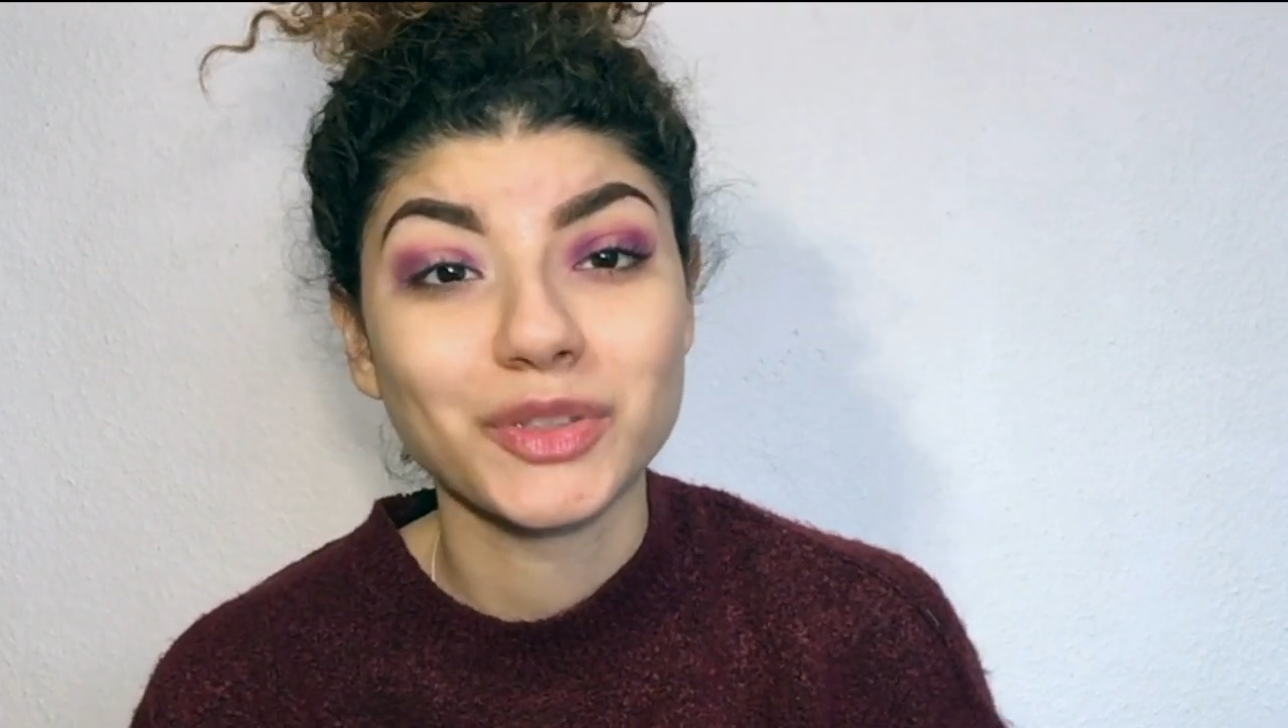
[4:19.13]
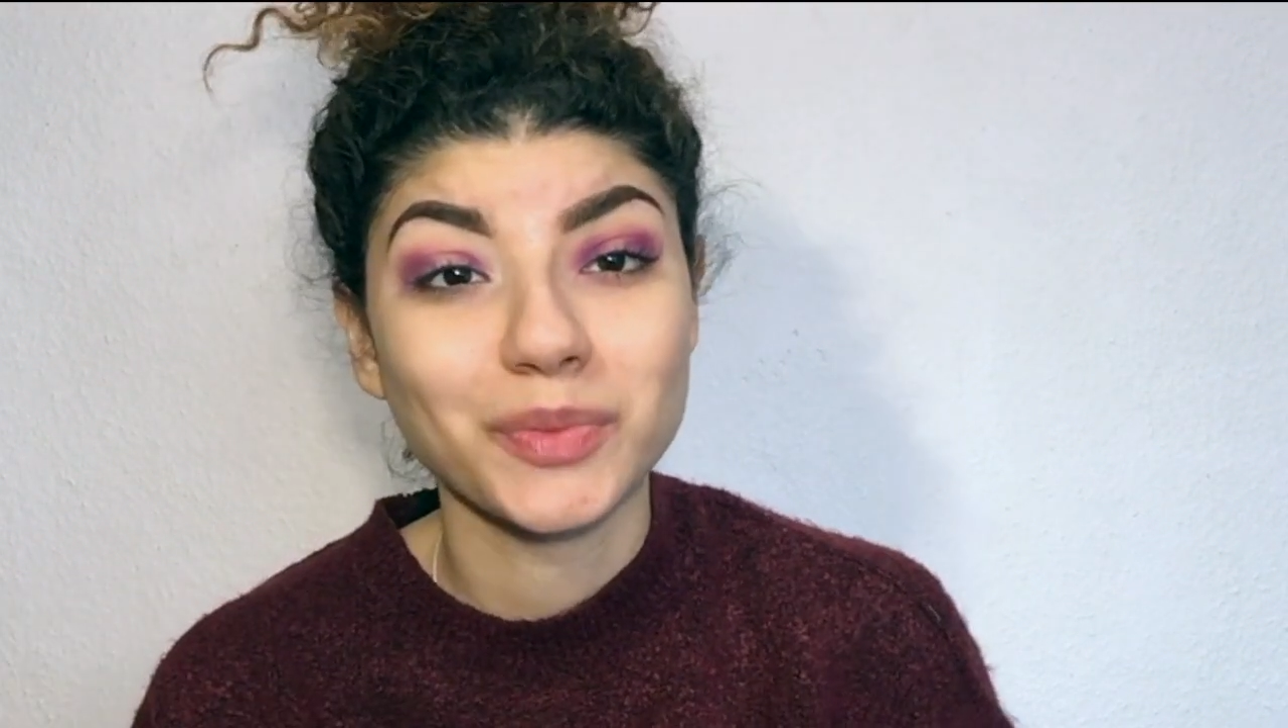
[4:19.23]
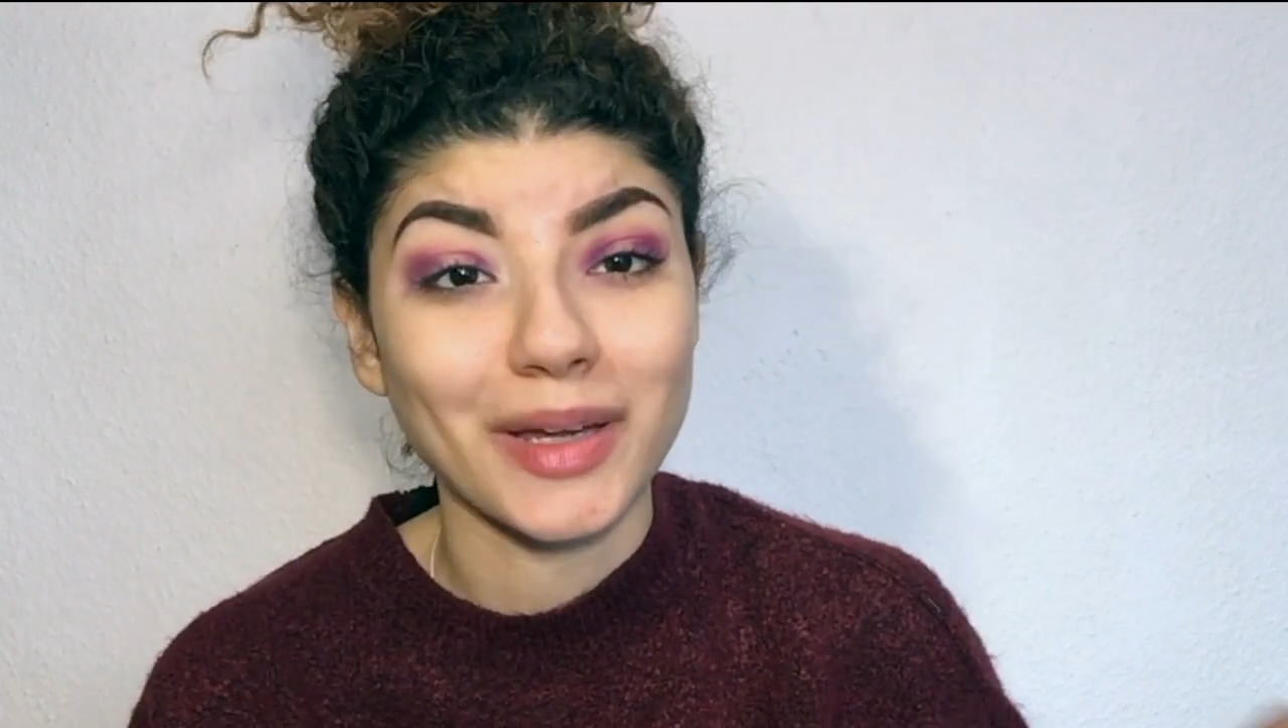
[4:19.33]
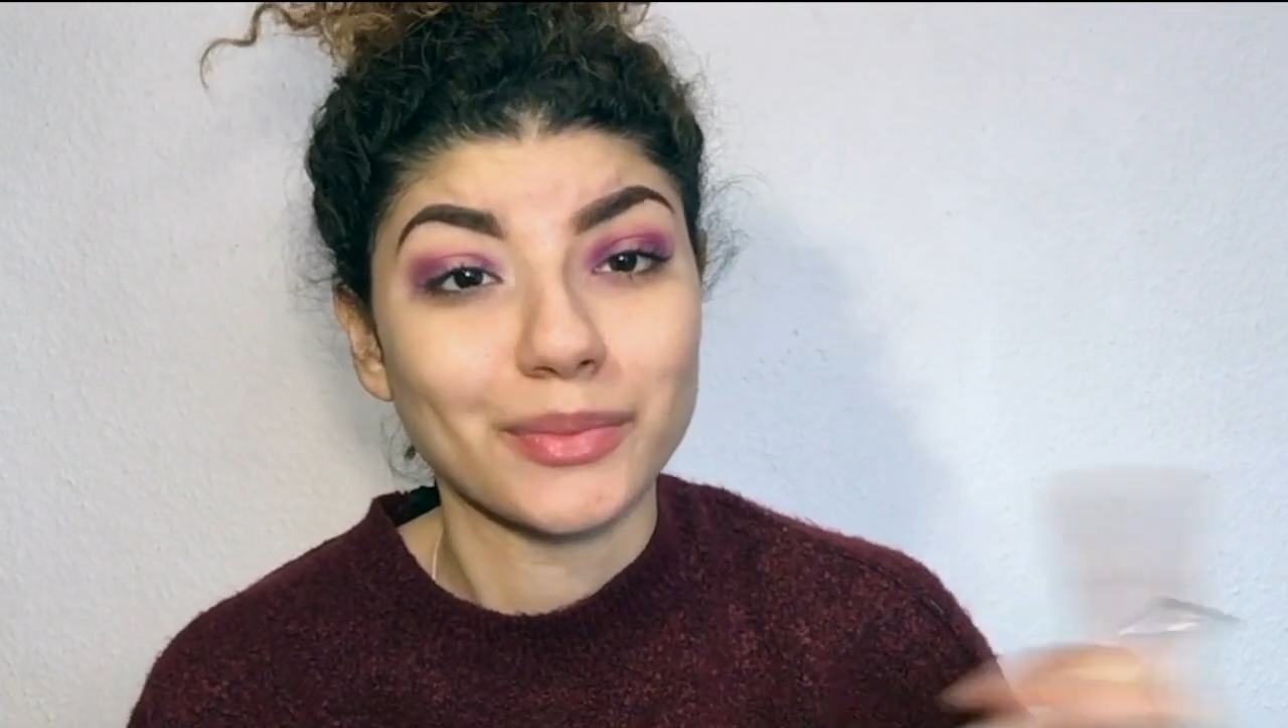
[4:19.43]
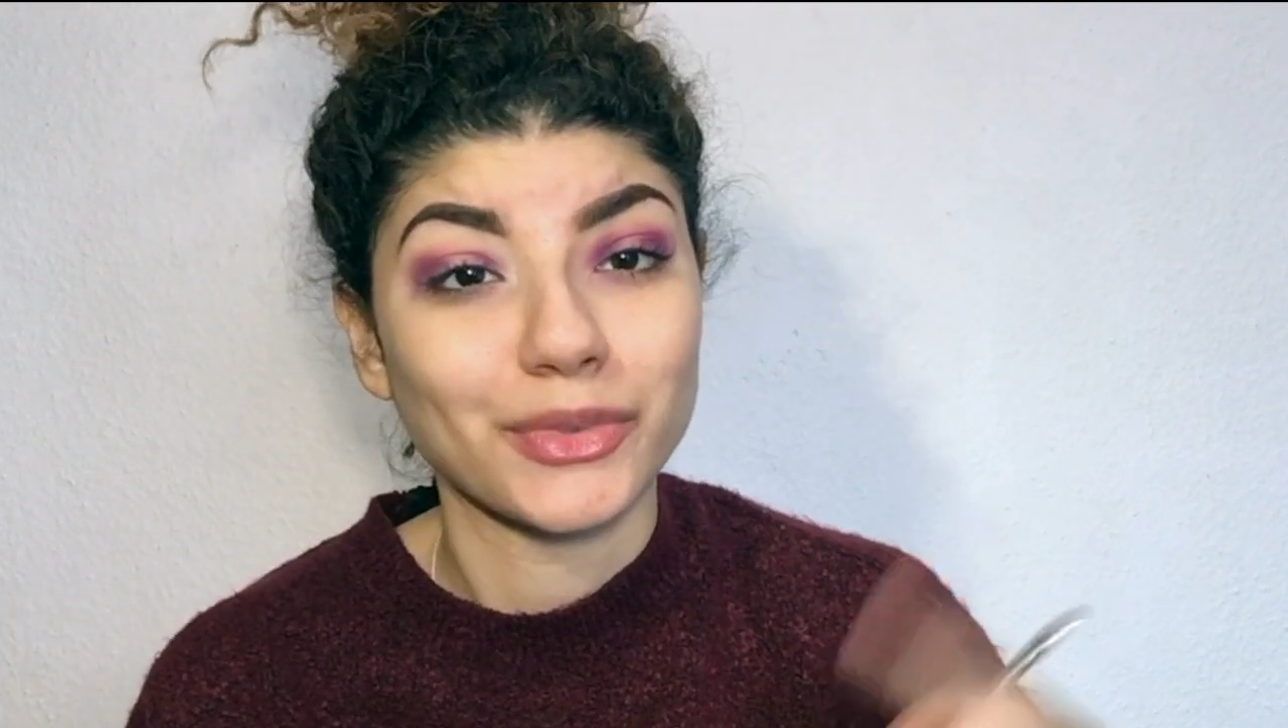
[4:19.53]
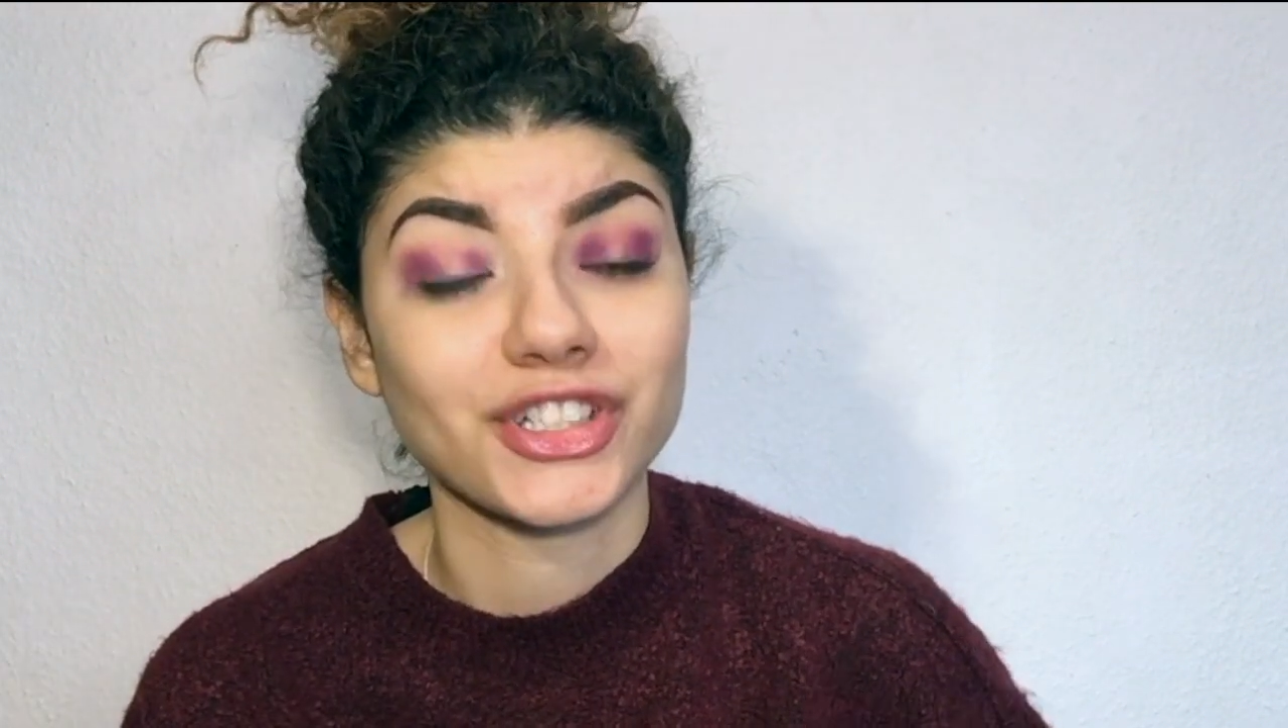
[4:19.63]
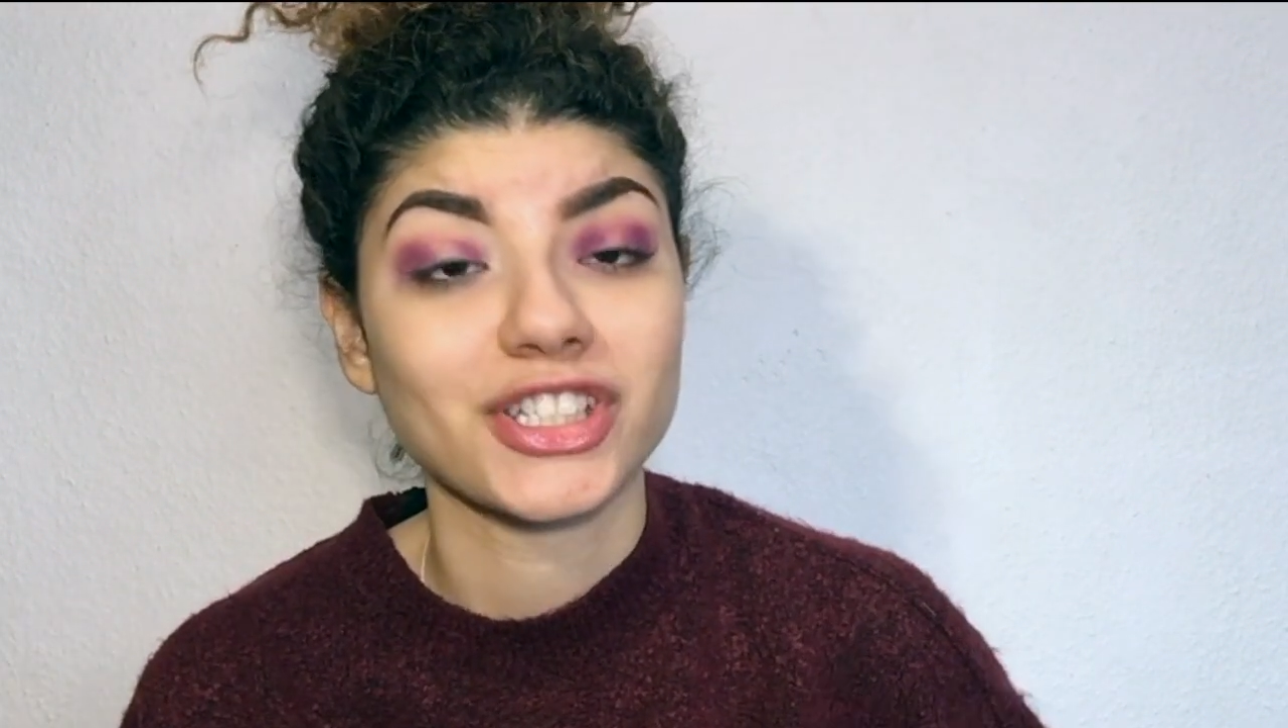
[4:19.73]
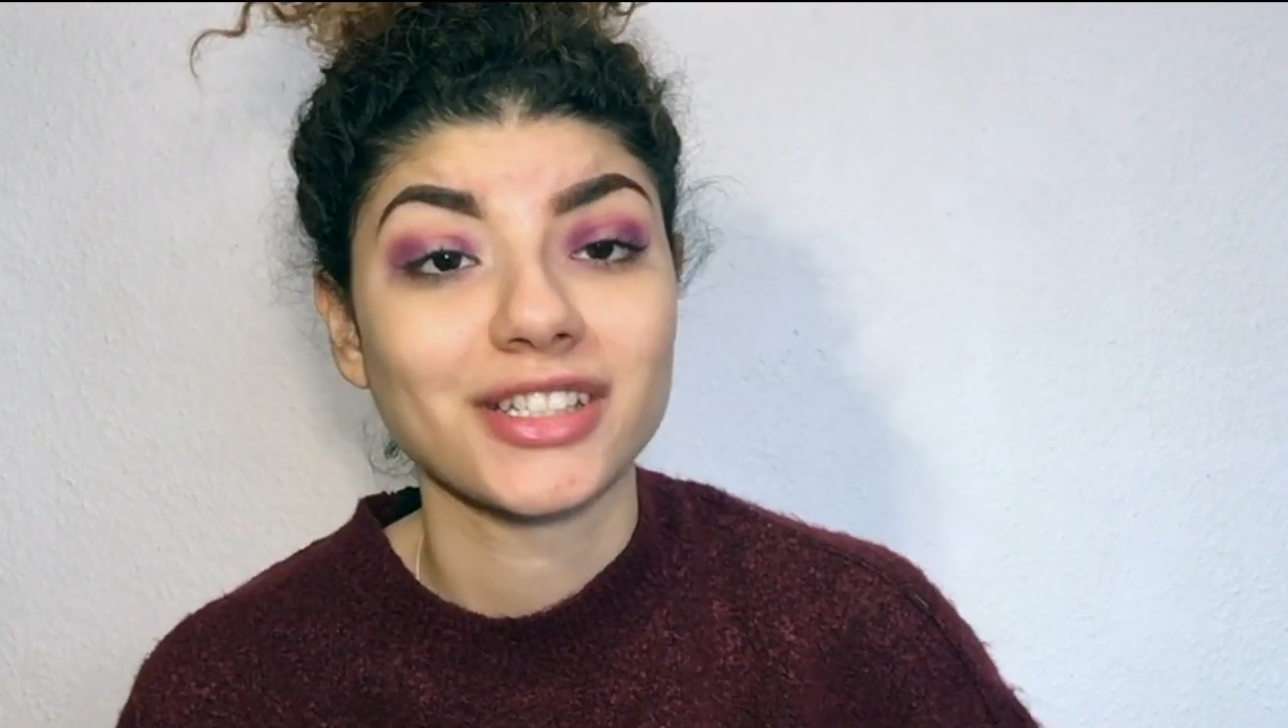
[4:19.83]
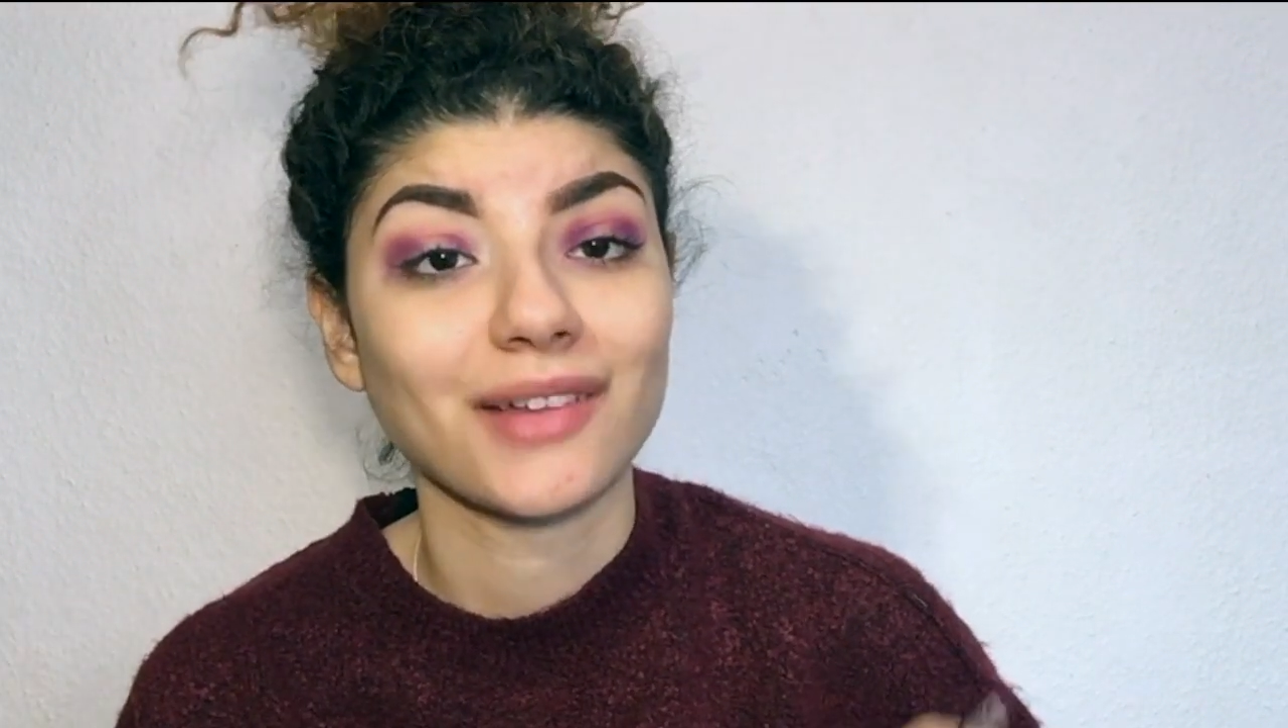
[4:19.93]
to buy brushes